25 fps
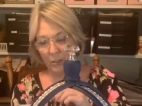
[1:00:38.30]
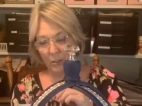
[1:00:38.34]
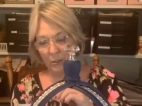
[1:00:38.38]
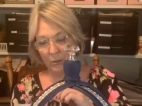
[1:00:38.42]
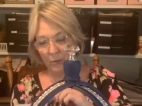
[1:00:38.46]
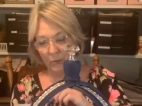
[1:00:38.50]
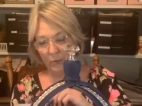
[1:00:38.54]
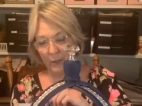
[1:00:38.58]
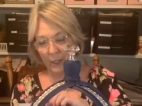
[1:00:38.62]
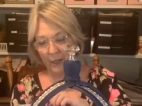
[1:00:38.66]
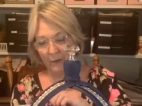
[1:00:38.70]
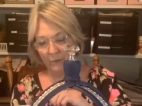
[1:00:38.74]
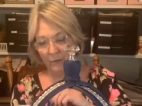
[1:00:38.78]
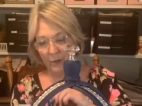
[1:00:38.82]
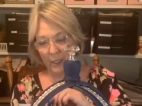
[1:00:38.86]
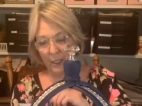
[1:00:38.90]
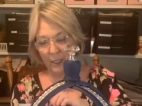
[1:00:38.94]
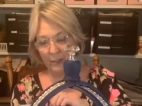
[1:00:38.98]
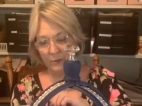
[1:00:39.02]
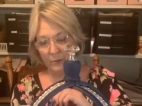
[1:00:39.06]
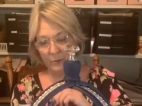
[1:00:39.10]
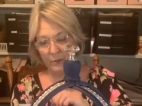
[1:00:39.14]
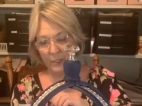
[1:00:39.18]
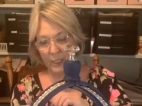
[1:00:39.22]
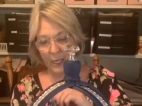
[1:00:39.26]
you
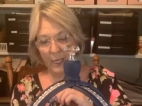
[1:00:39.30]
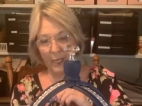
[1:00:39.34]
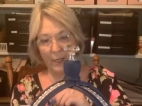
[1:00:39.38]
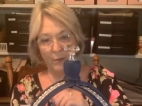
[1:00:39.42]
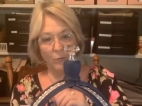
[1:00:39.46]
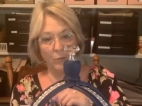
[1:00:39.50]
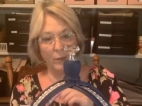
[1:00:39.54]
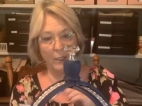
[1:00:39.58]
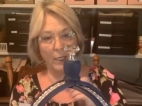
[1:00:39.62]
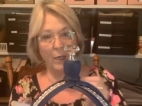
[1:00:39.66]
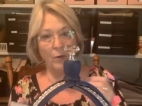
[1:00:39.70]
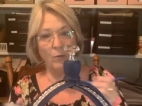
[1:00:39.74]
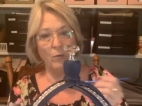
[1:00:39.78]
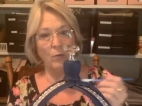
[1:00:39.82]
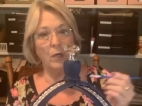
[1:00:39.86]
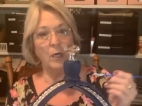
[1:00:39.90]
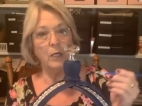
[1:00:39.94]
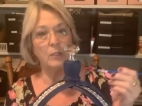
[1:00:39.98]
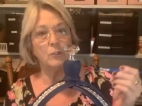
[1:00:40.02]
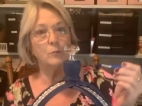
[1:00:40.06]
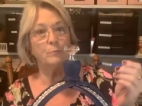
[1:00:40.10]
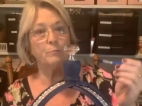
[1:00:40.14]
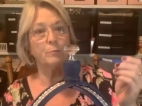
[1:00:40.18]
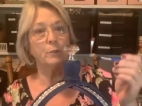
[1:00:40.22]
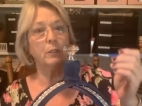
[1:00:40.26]
every other day when I
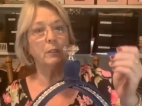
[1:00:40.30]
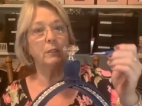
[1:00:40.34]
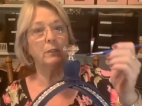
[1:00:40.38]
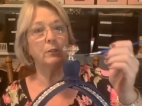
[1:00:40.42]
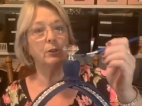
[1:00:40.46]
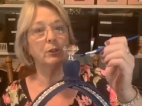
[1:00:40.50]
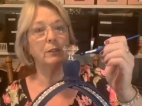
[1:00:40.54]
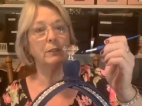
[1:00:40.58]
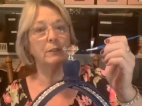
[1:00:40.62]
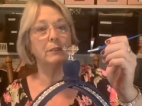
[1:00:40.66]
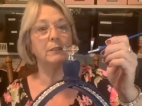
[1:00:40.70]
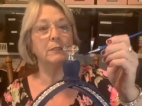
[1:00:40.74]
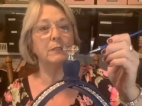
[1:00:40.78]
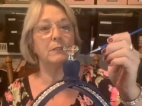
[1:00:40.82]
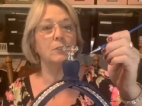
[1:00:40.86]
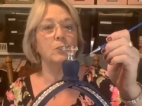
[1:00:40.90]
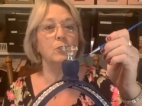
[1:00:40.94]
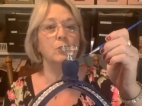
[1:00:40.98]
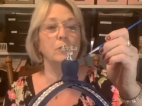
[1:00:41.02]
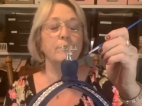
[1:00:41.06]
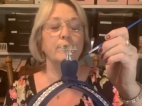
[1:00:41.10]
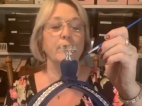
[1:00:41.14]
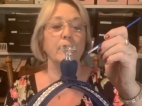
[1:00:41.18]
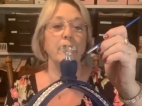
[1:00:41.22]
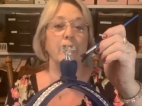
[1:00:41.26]
wash
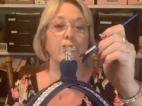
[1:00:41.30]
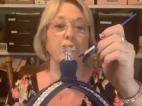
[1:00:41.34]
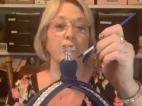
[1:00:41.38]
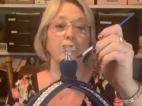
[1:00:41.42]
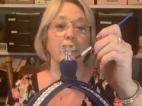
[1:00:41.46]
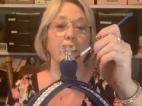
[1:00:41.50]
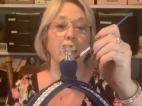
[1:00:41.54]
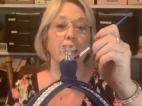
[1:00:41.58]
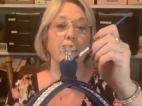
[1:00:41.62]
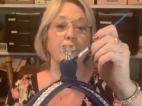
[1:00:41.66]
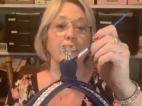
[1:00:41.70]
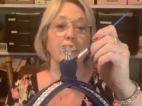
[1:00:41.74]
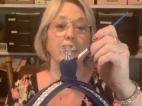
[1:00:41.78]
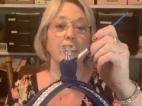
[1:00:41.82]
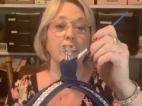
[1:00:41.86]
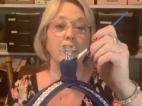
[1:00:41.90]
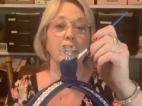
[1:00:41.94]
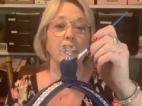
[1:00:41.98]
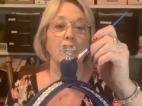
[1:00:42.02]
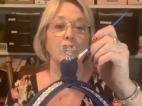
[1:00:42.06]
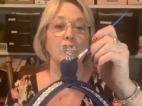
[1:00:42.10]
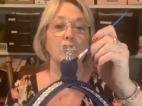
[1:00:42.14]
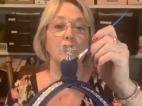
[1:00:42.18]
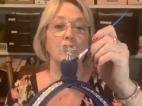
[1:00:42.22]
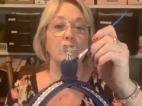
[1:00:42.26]
brushes, should be every day, but
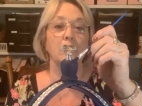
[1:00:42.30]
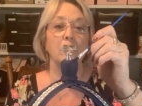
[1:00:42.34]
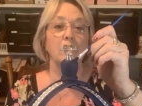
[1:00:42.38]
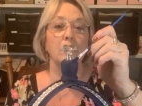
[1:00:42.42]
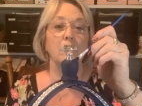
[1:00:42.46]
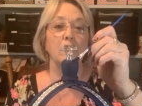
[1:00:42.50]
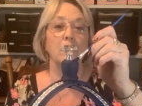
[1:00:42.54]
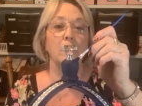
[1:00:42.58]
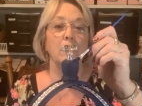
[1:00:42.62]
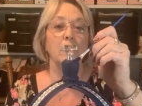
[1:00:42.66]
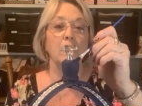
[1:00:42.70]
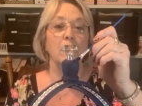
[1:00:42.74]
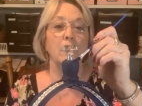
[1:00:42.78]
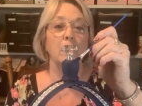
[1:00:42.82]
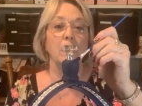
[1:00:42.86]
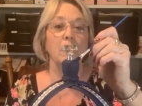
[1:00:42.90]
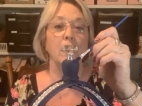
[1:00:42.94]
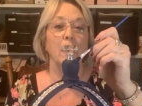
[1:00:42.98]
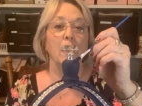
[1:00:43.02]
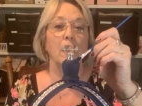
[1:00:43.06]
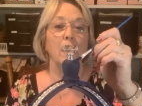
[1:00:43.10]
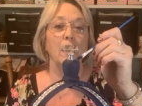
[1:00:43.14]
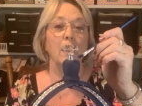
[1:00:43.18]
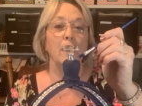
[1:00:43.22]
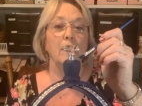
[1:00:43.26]
I don't.
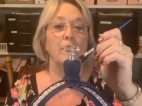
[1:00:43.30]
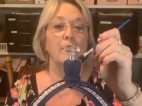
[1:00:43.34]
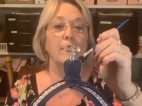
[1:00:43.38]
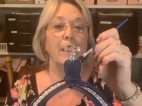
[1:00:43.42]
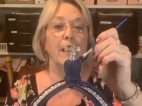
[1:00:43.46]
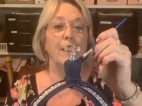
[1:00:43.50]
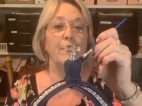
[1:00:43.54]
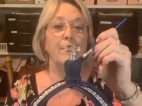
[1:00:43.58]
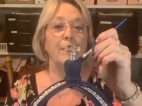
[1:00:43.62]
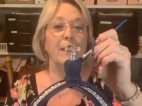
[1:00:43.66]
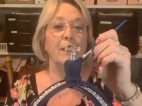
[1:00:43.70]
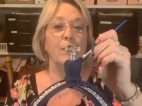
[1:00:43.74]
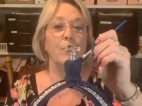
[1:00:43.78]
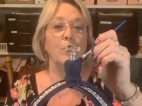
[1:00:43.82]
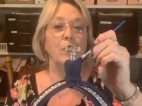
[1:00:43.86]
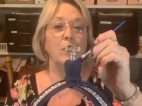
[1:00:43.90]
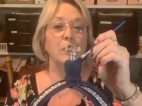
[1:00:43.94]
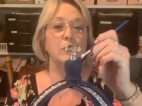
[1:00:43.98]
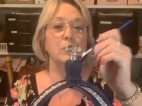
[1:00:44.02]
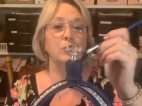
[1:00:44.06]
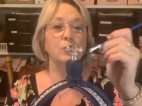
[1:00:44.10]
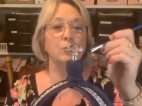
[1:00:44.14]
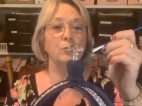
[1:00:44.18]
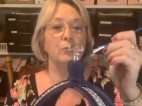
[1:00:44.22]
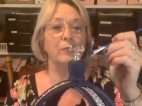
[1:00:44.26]
I bet I
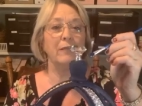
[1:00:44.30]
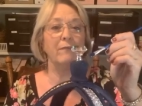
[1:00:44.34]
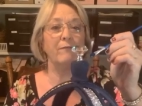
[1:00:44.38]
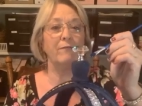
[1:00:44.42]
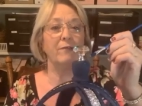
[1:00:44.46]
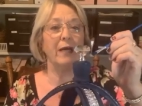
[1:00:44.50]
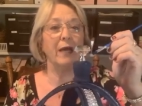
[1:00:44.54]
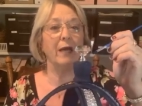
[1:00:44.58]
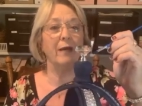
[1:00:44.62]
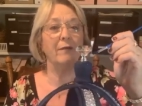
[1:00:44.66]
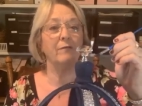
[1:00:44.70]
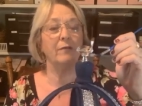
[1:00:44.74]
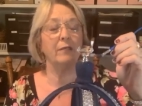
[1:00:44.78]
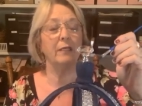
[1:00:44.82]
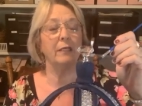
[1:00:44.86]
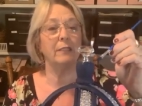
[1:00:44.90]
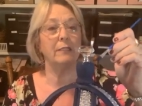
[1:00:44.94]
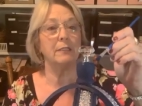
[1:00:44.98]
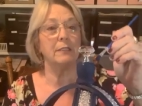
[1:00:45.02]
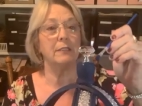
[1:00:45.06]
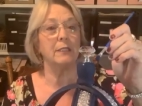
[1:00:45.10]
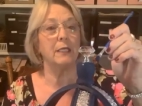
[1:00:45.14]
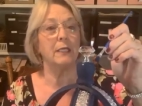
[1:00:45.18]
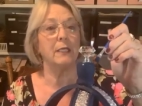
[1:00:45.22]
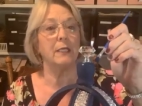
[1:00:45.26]
wash 25
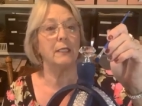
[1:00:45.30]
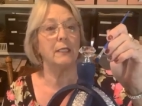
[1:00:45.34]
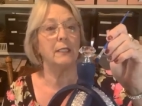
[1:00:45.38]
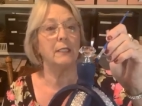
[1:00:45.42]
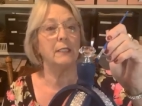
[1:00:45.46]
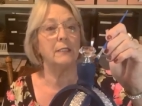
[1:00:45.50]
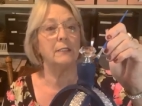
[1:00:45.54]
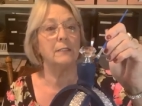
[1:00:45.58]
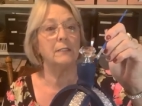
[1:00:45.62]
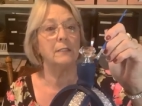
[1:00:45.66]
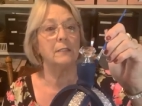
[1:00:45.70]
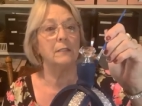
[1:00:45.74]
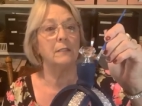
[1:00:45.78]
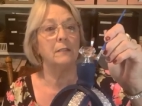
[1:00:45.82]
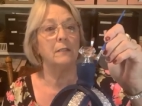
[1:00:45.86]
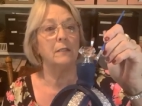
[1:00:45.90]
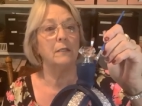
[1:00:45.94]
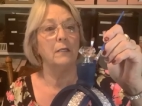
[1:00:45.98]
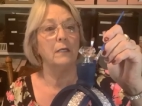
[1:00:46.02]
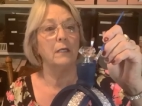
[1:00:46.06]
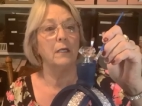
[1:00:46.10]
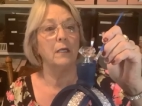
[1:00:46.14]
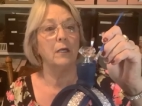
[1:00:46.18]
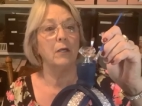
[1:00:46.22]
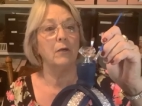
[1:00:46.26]
of these things.
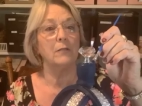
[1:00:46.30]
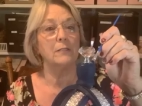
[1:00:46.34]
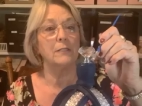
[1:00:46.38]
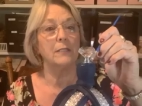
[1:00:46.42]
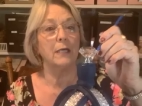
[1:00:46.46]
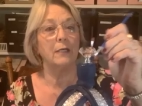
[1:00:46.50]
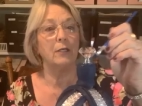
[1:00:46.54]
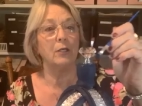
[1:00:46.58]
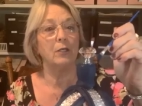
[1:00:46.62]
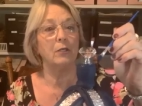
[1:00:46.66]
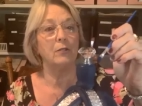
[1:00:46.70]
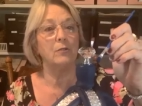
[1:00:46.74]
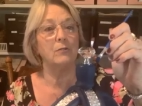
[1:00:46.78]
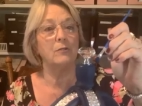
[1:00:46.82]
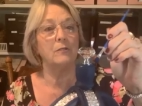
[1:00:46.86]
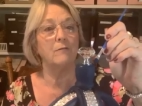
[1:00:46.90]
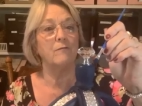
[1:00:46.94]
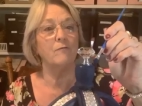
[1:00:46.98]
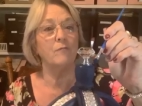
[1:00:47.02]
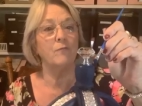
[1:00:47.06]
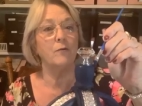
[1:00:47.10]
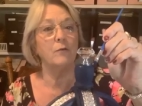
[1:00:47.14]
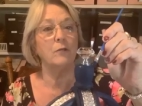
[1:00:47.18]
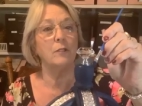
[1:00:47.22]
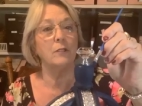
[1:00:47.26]
because I
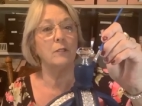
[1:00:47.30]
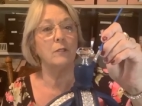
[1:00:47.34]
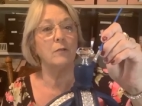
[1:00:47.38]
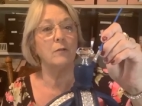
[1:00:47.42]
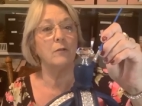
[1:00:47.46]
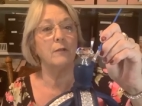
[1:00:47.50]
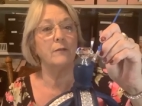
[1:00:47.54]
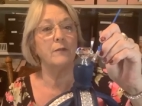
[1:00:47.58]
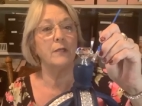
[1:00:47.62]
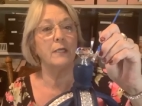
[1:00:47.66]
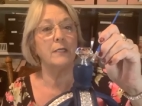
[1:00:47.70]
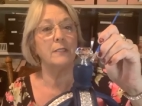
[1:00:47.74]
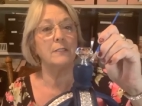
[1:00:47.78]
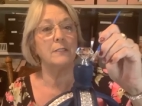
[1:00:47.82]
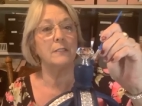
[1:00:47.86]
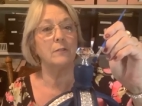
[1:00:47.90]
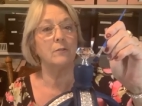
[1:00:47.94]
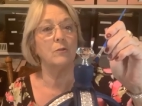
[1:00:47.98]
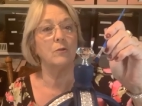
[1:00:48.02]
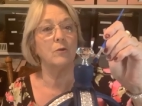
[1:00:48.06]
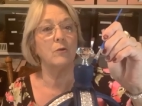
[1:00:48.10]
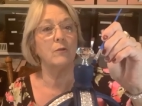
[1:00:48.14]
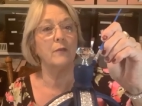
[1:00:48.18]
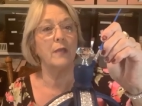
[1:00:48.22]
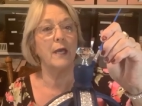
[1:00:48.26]
use them for a little of
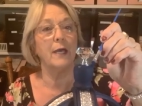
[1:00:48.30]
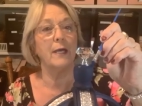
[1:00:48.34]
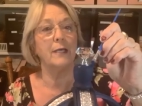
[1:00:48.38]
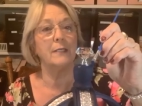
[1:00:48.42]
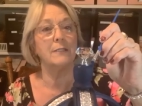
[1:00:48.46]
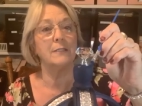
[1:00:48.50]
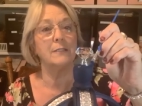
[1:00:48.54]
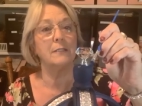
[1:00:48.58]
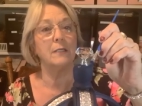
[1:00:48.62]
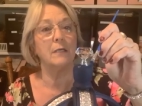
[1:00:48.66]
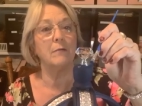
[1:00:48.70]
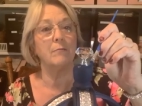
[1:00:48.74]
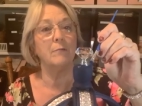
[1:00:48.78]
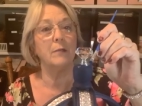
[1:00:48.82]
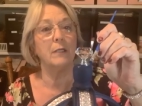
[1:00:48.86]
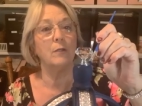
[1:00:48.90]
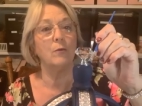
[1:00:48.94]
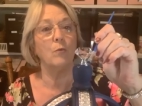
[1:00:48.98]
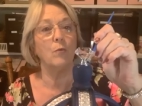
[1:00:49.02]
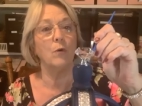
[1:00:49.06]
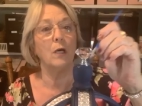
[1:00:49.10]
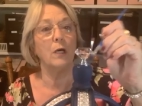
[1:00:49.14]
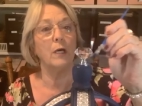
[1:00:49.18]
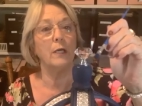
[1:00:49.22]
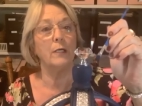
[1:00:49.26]
this and a little of that, stick
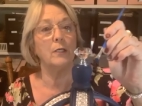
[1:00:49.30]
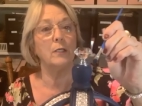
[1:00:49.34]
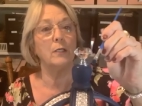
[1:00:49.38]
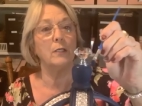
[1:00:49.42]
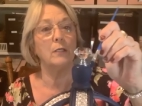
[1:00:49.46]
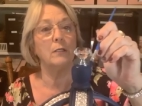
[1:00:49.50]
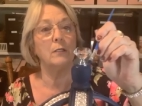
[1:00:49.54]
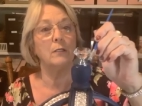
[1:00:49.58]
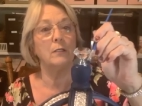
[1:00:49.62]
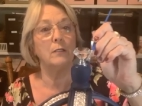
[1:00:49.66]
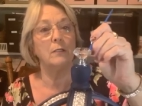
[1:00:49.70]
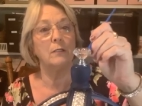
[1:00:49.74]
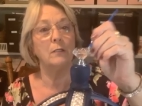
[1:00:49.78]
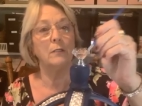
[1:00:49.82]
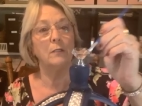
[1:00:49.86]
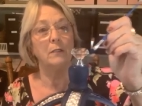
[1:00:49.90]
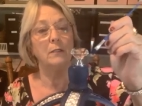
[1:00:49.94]
them in the water.